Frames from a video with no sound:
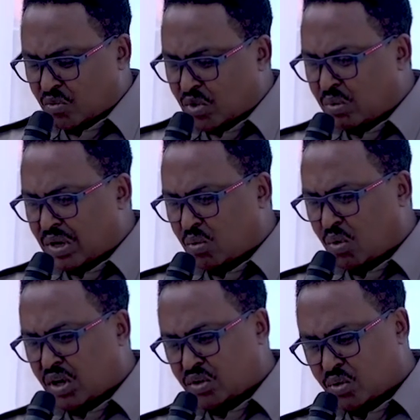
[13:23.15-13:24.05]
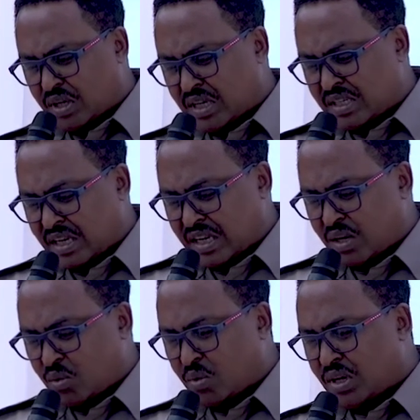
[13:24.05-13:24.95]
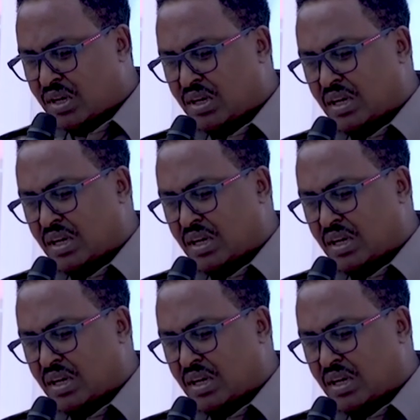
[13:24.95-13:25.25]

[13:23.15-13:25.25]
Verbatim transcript: We will work together and we will